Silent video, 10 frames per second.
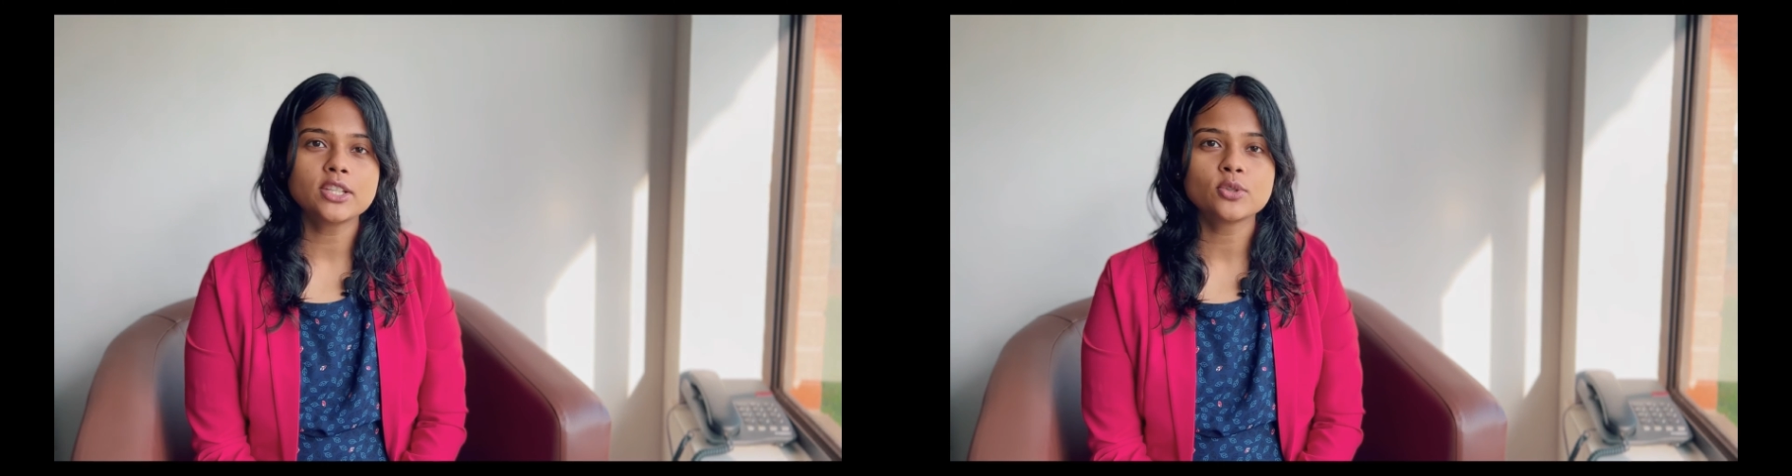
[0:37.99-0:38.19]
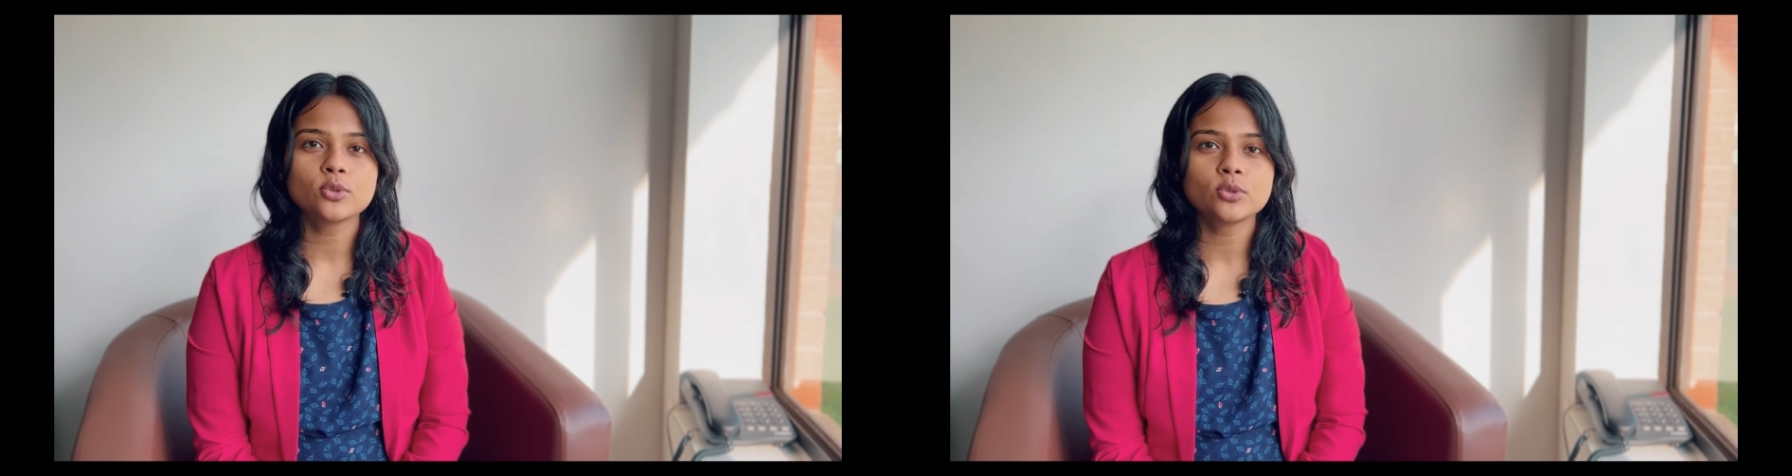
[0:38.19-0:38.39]

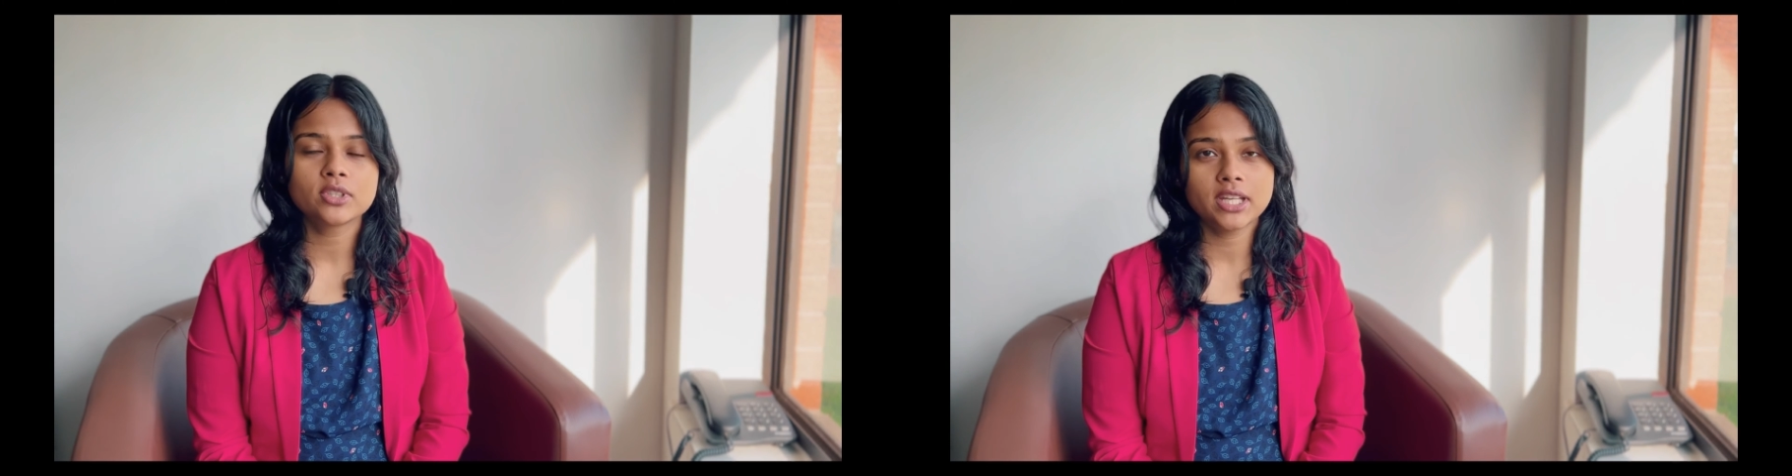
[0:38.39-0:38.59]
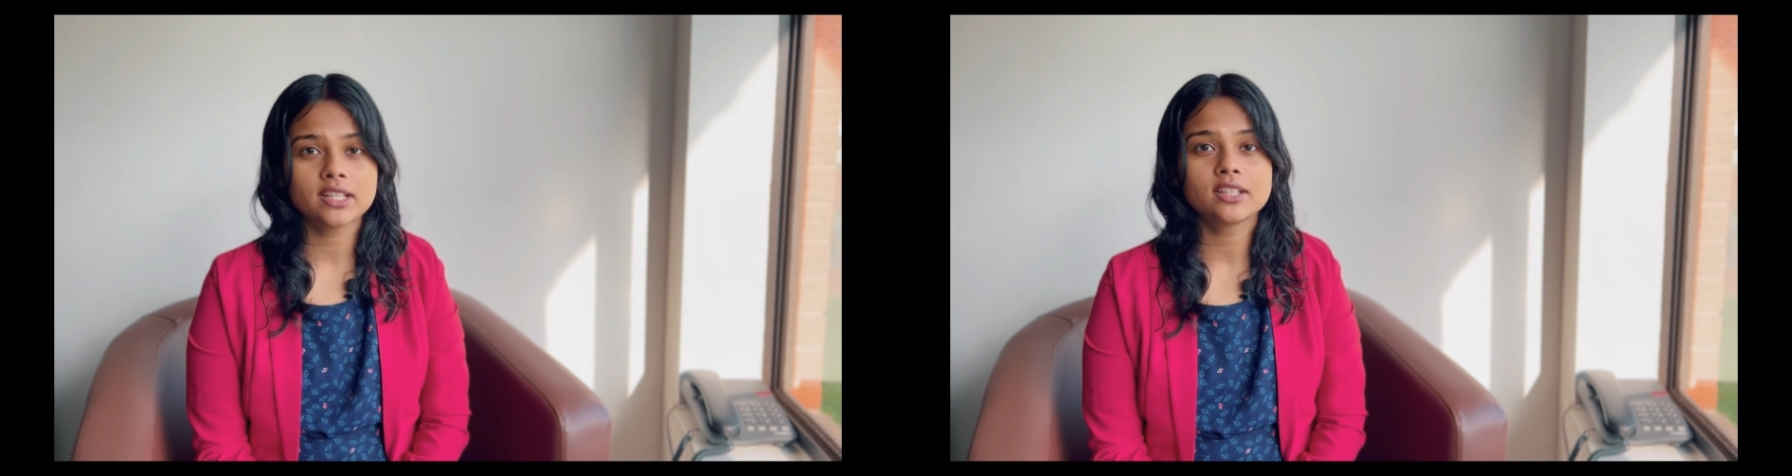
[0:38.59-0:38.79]
to
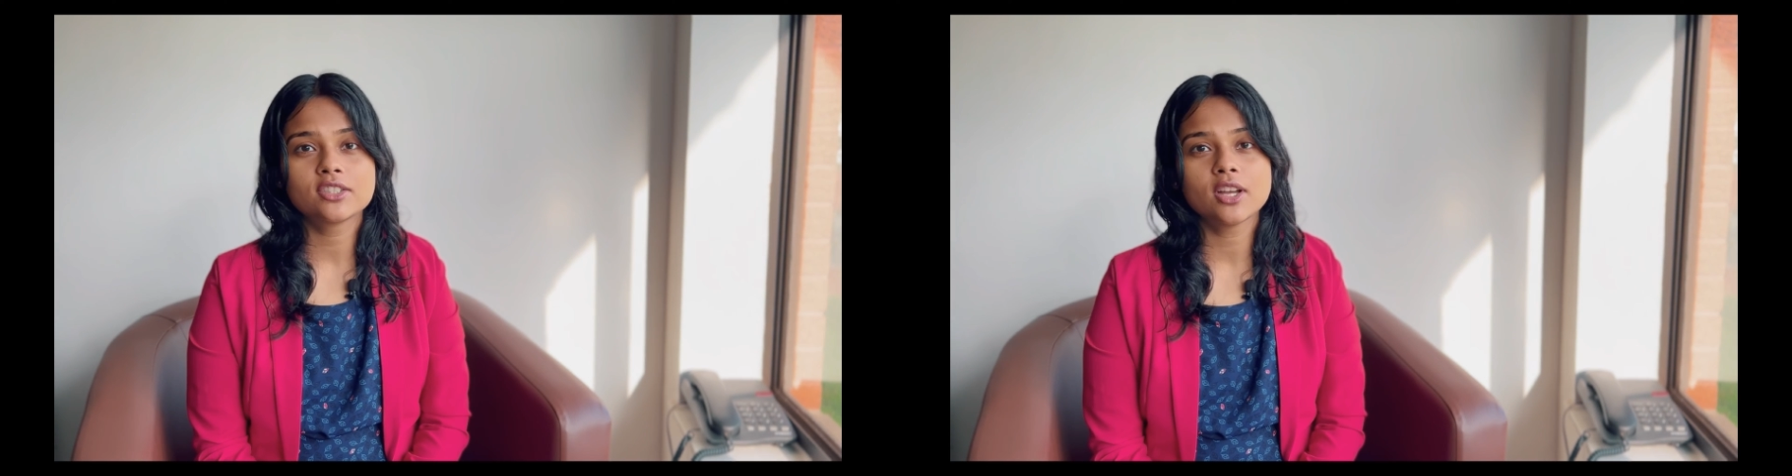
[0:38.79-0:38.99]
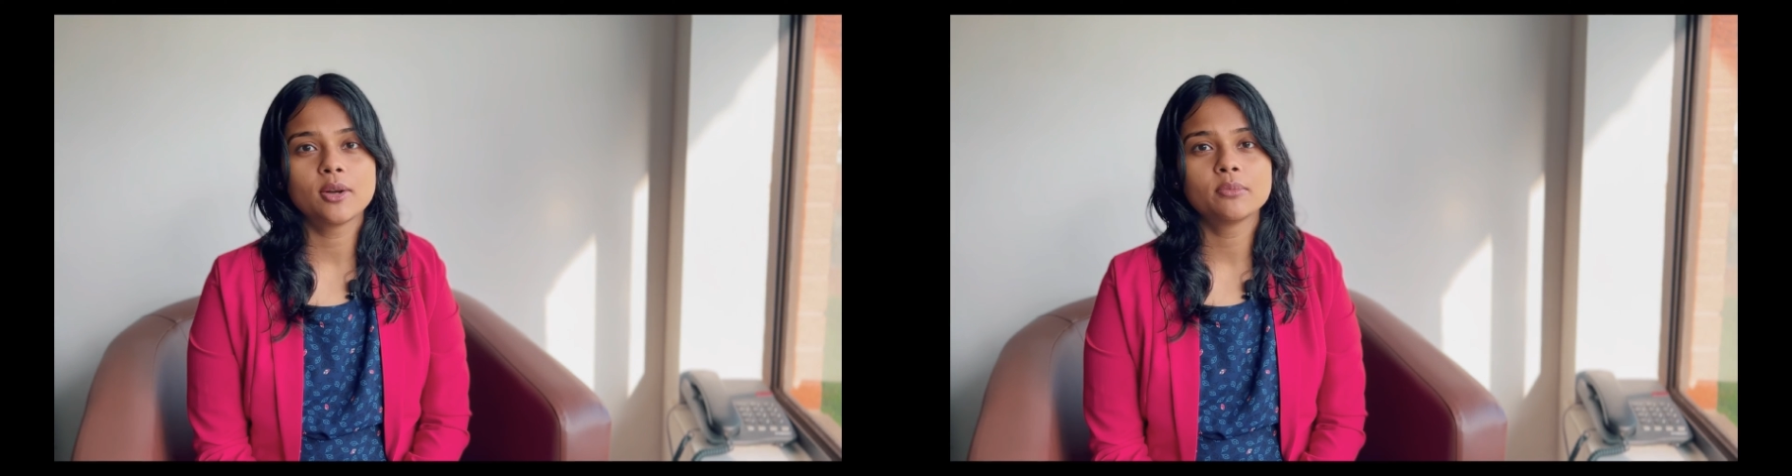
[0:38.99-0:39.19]
take the
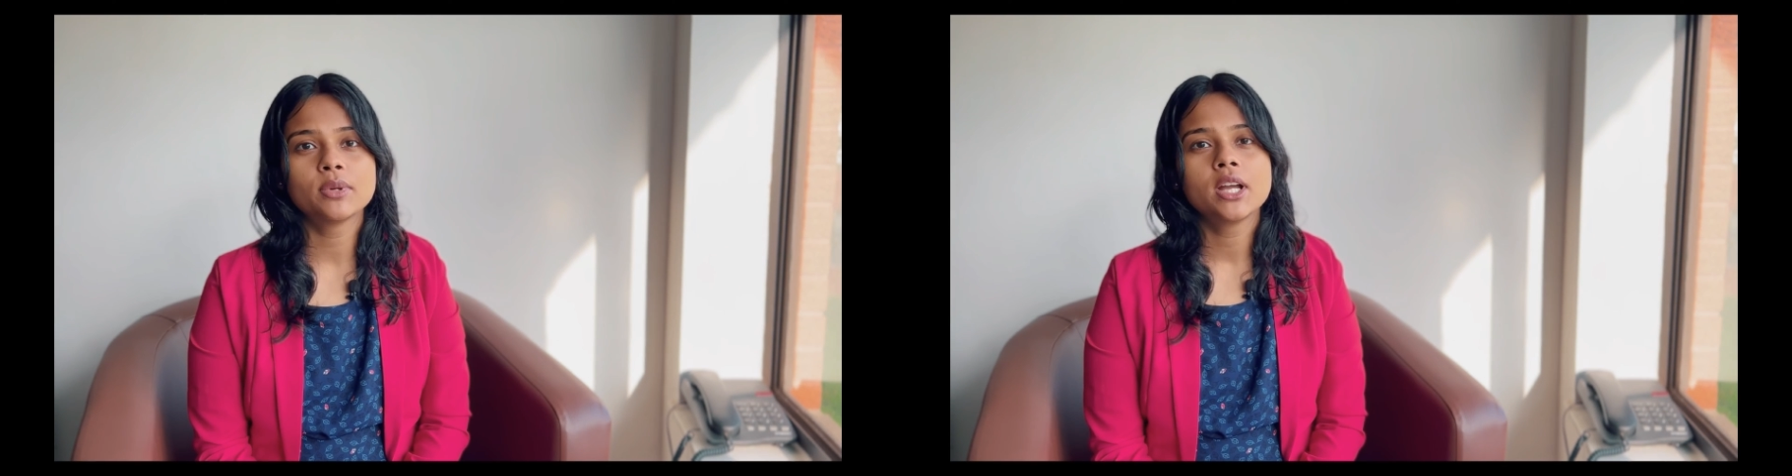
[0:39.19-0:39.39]
jump,